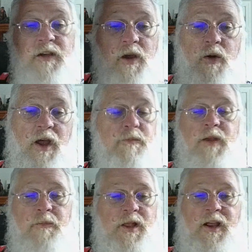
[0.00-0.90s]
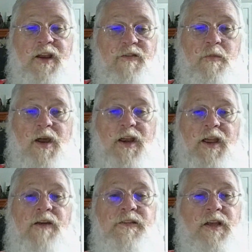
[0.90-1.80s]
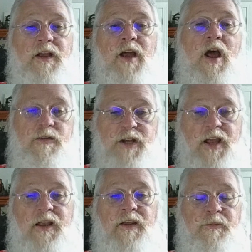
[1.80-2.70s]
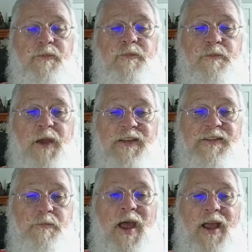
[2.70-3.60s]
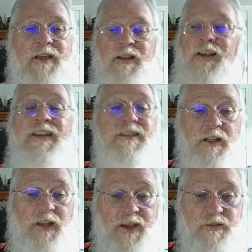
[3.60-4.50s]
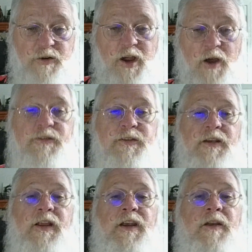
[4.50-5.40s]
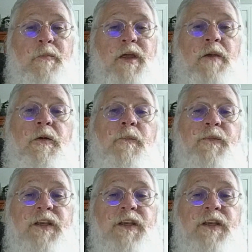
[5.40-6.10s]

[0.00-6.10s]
I'm like everybody else. I'll try to pay back at least the laser cost at a minimum.